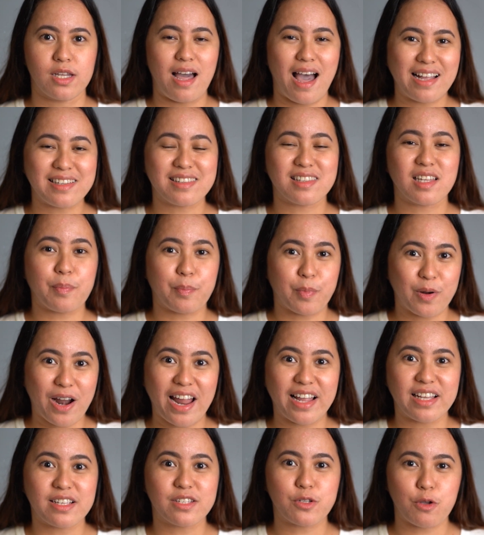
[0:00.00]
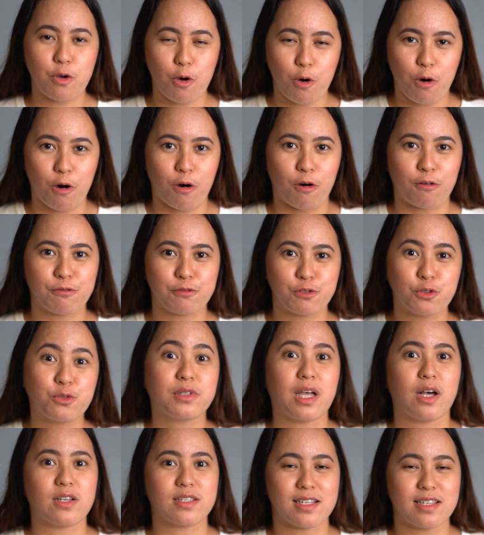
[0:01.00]
at the price of
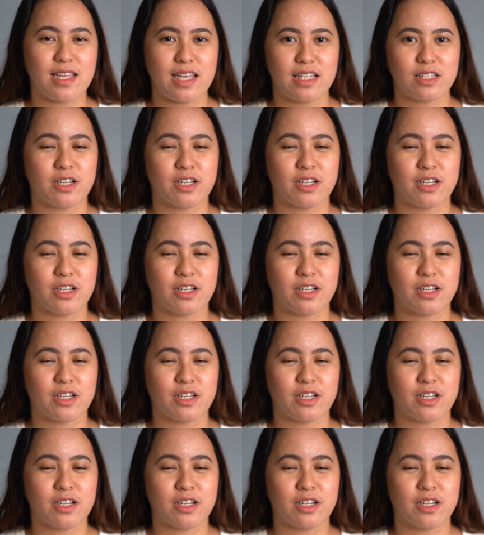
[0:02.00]
2,800